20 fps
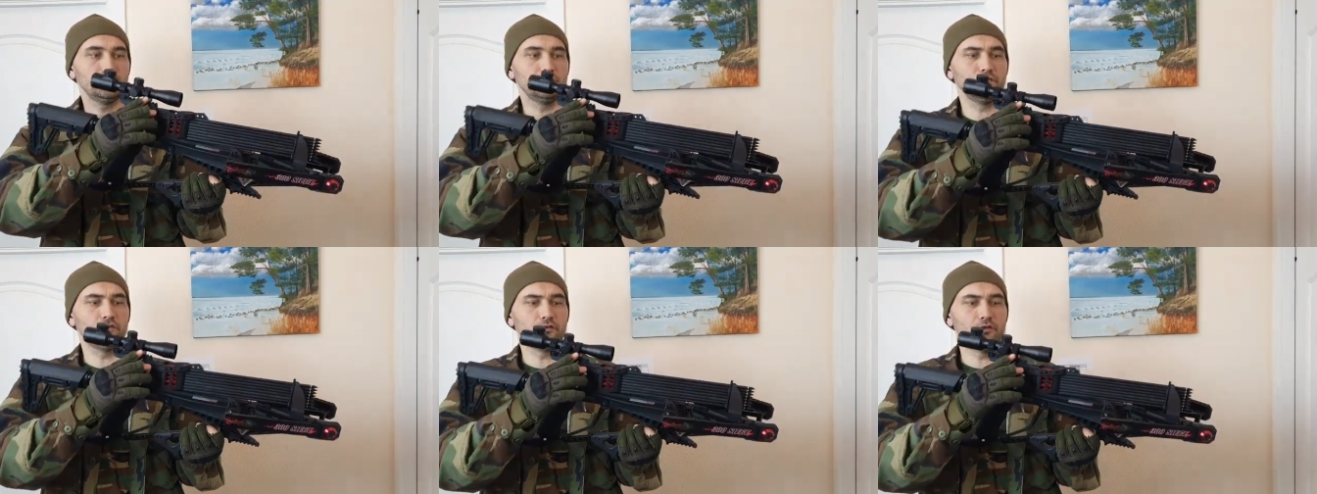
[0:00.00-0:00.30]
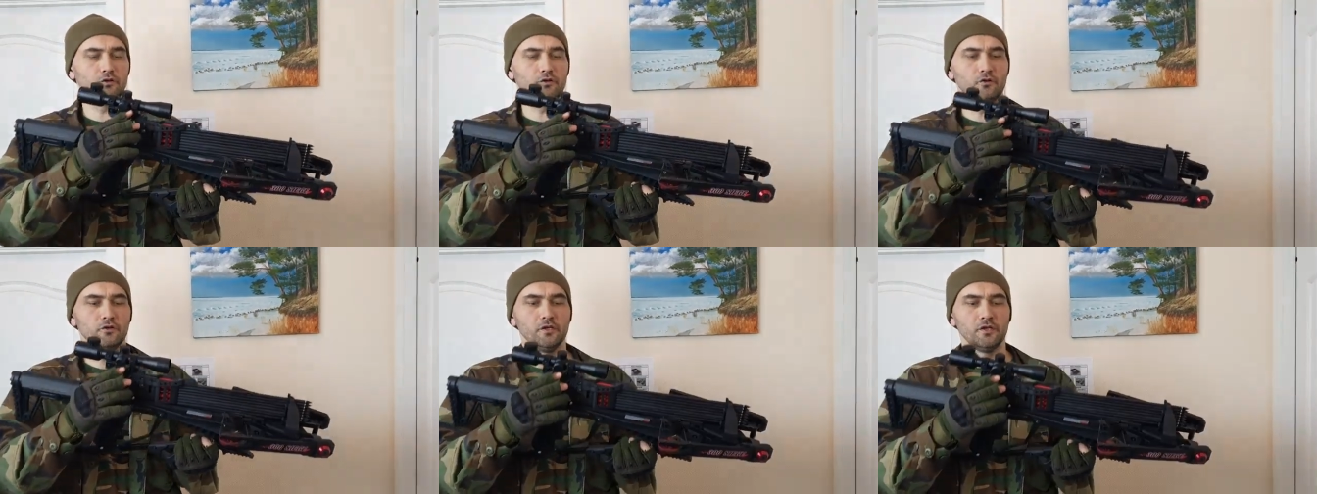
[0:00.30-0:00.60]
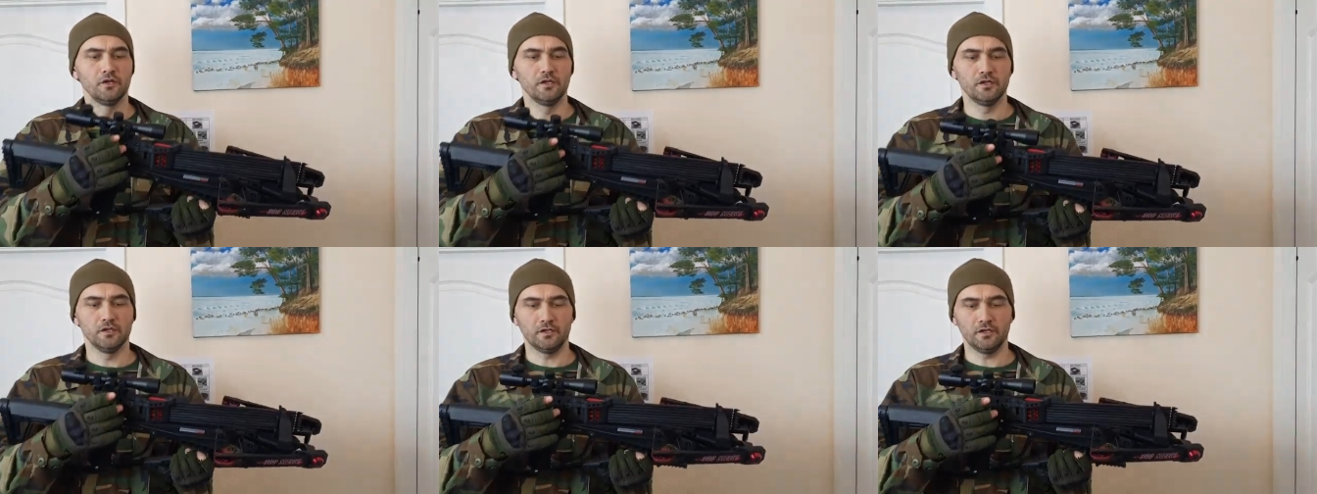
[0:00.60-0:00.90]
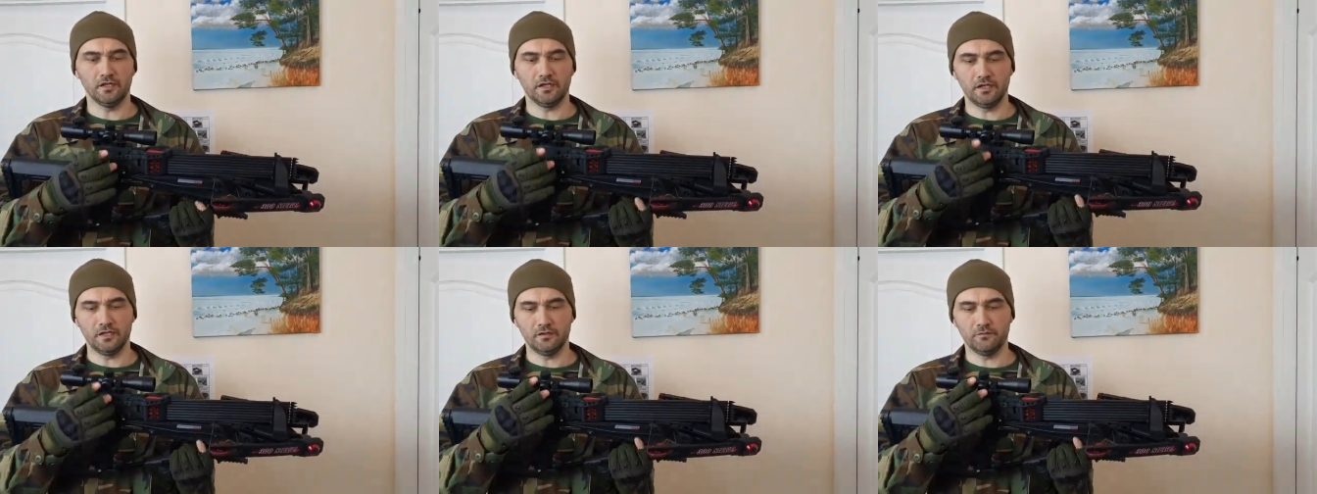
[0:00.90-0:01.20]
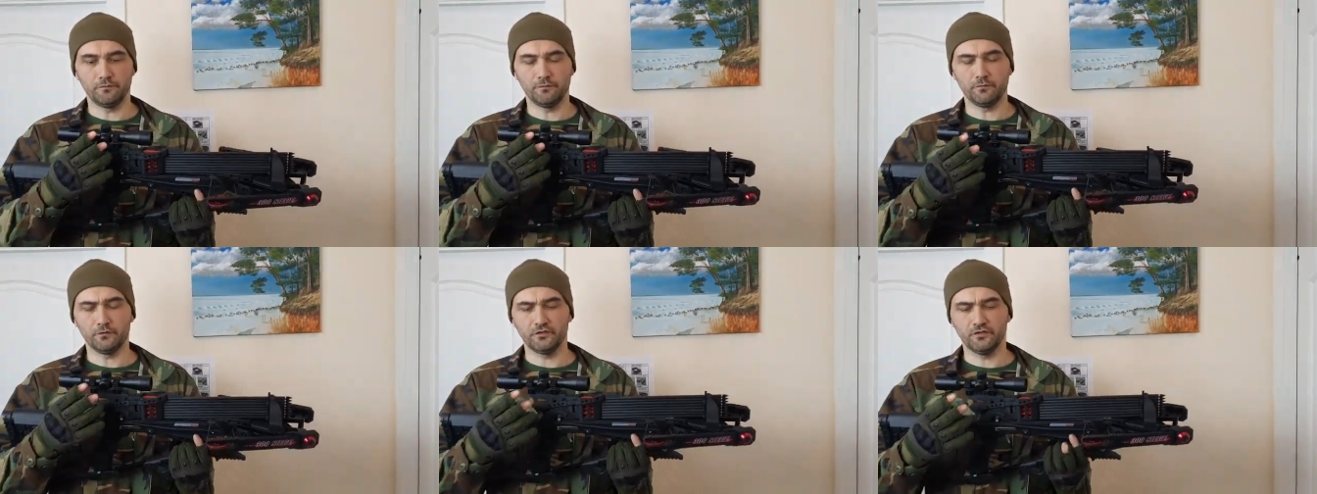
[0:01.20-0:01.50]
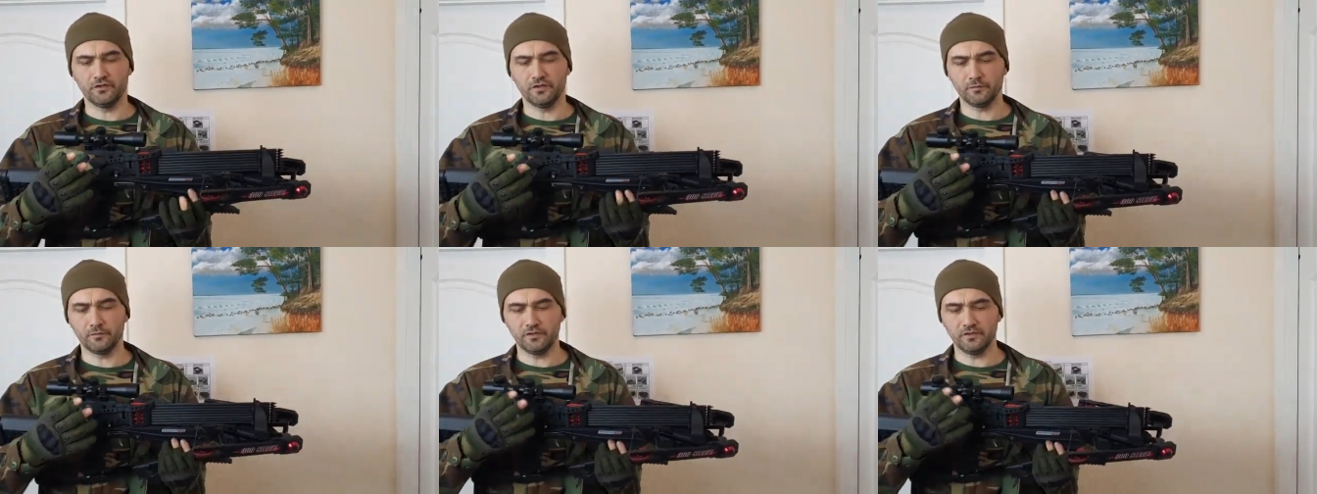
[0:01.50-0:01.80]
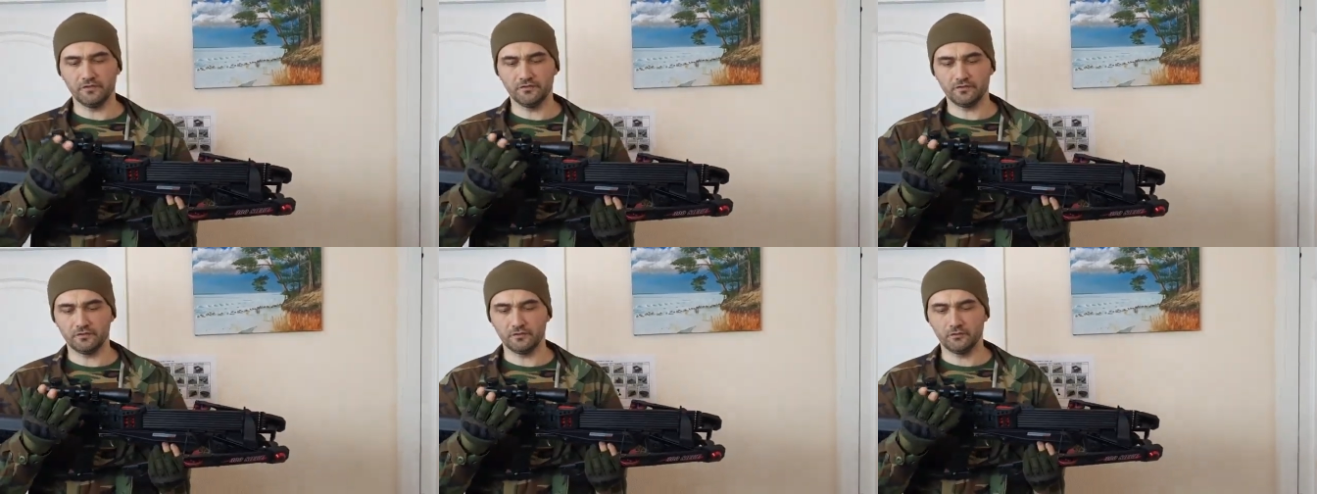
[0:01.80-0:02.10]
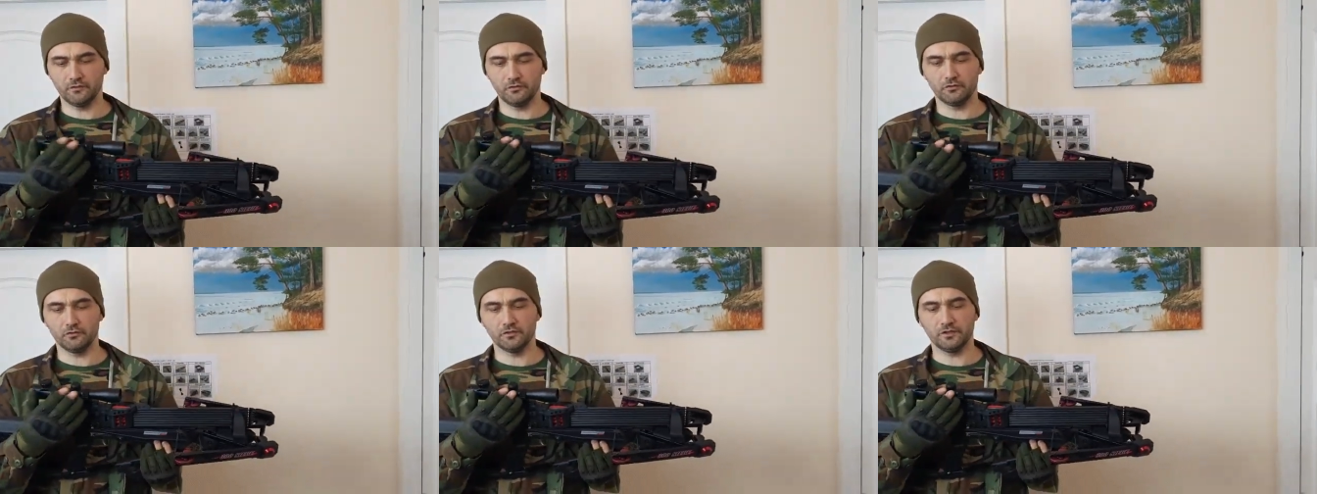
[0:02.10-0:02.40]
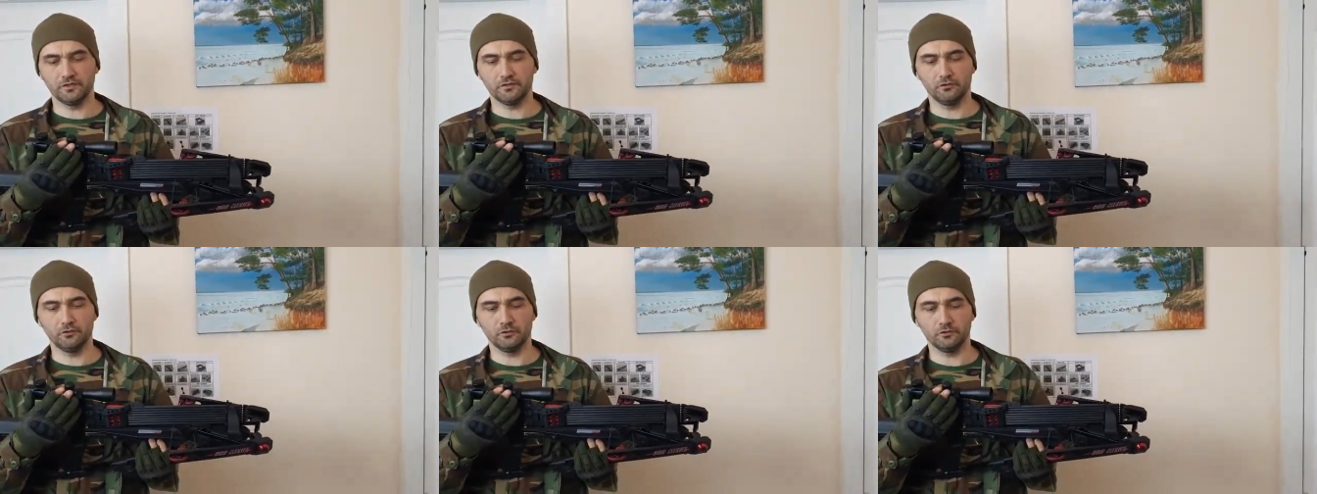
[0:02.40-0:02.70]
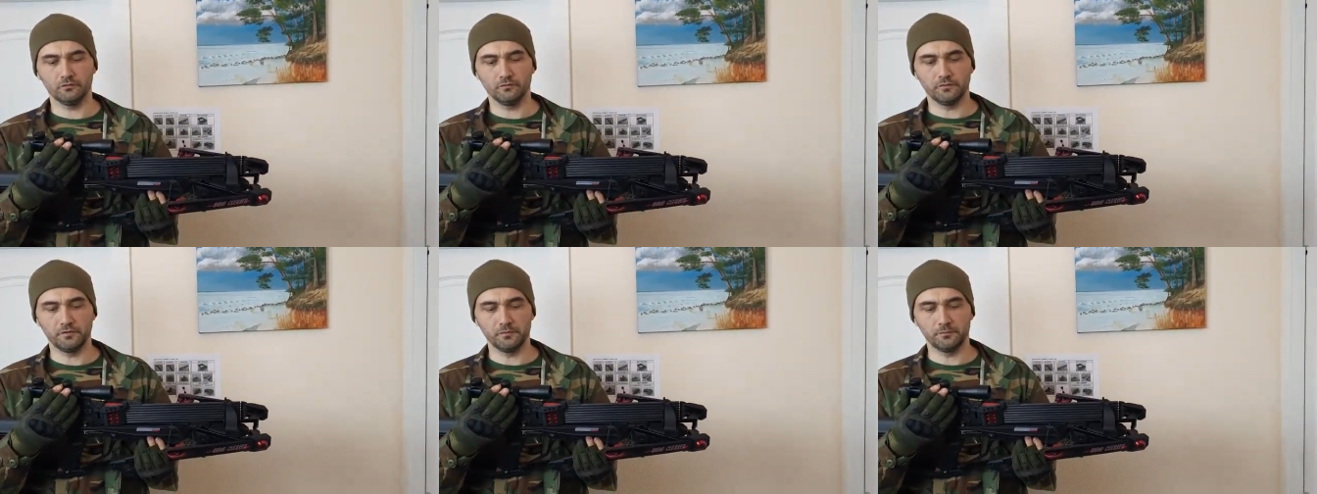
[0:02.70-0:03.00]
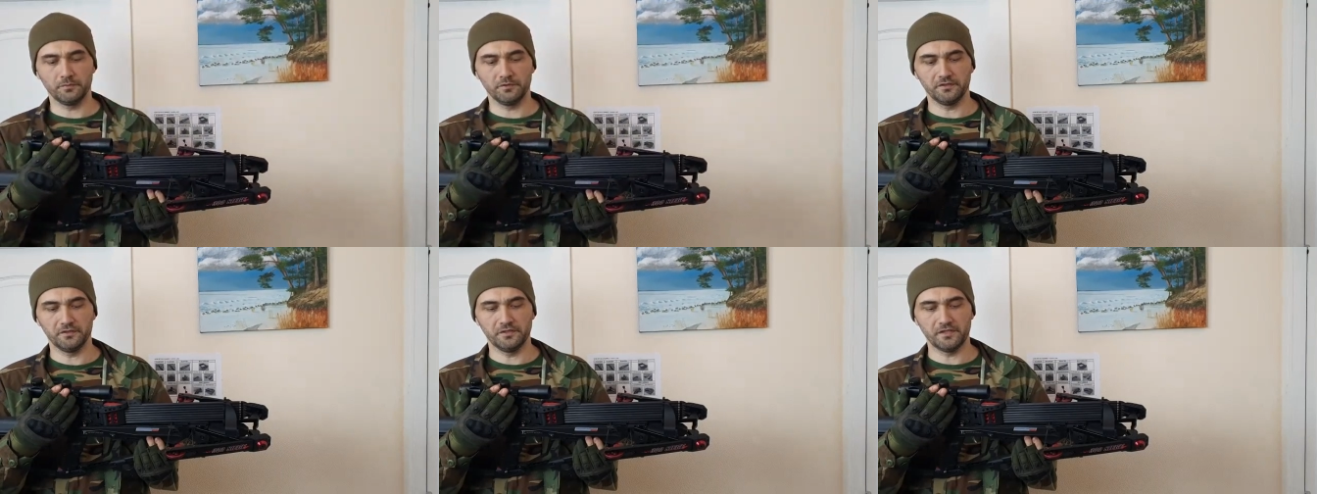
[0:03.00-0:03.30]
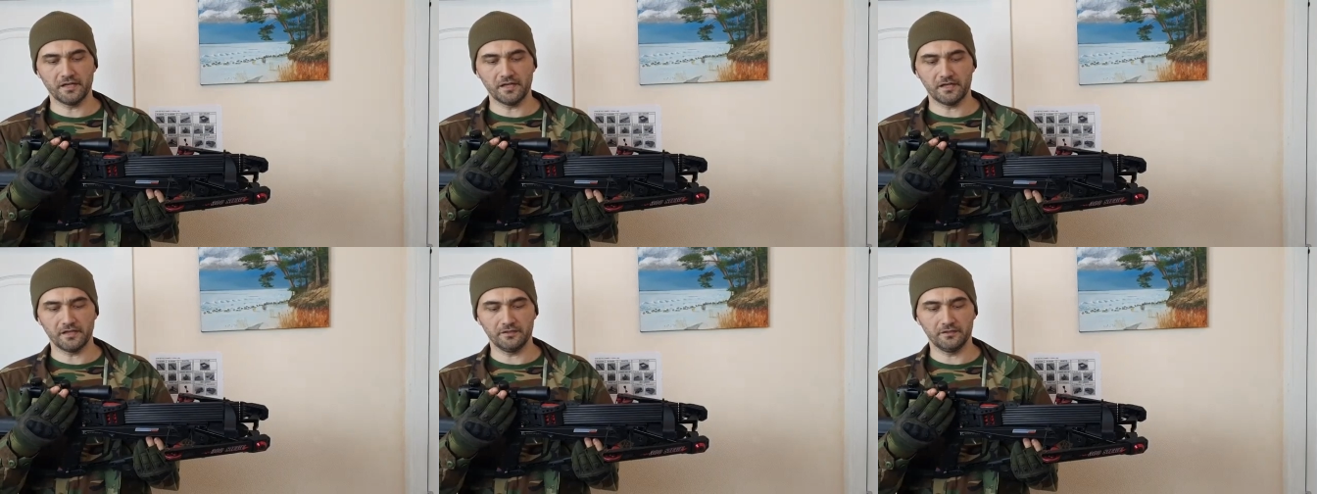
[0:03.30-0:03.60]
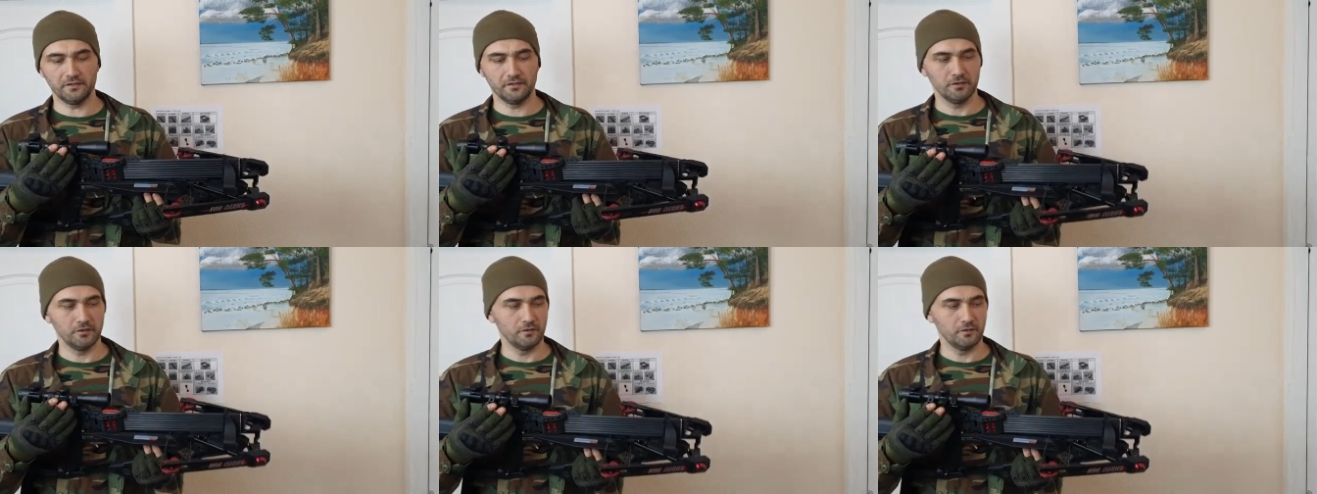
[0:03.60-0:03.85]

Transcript: So if for some reason your red dot will be dead,